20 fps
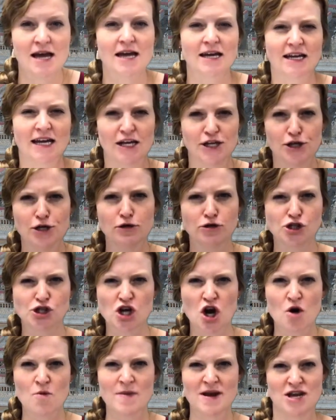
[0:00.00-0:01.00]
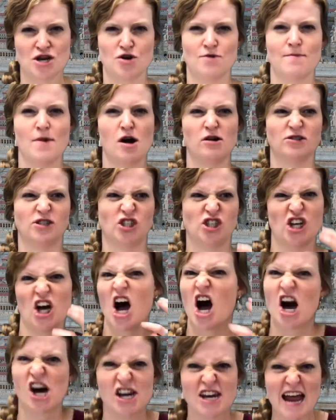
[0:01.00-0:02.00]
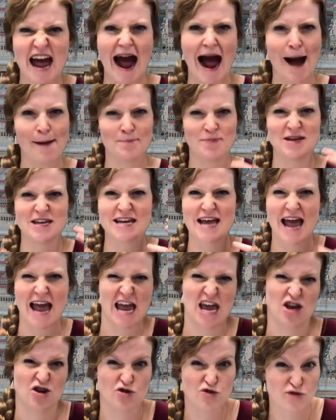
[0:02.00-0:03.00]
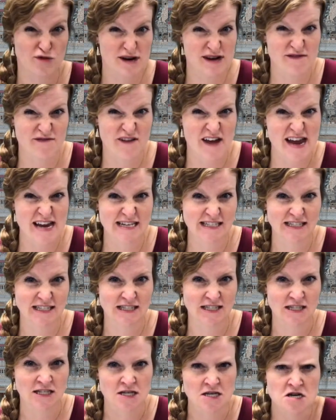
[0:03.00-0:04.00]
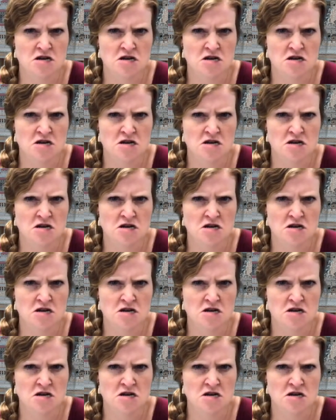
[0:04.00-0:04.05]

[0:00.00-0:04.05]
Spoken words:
Can you show me your most unhappy, angry face?